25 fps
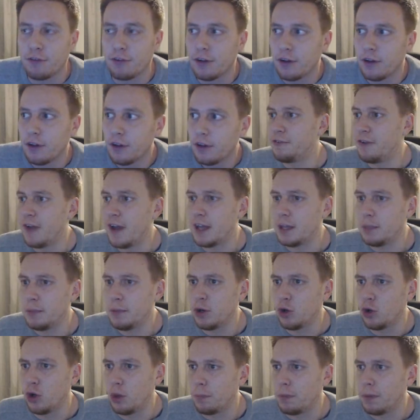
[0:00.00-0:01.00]
To be fair, the
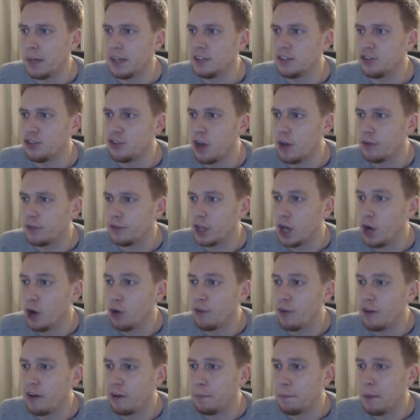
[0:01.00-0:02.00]
build-up play deserved a
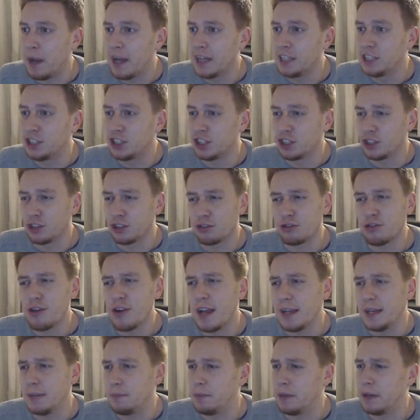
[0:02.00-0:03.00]
goal. Very patient.
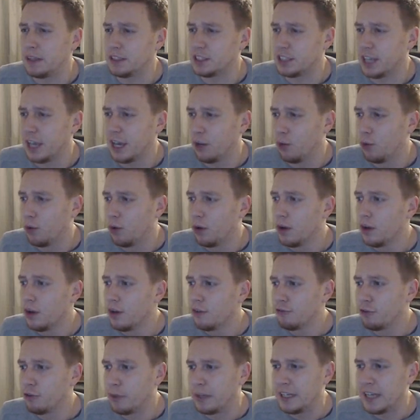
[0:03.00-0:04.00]
Great bit of skill
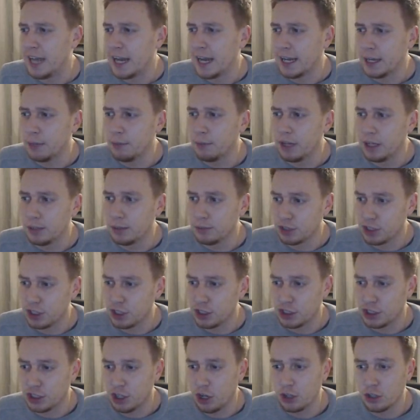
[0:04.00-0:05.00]
from Iñaki Williams.
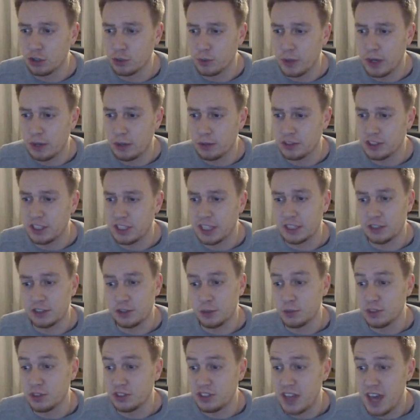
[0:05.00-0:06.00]
Good shot as well. And
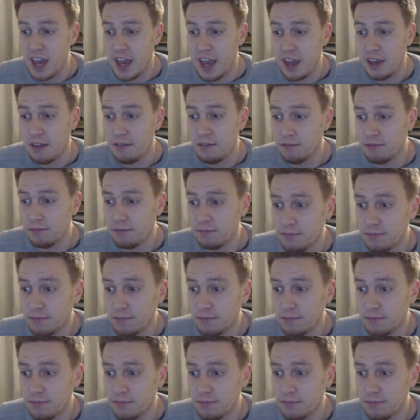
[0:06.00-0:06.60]
Sigurdsson was there.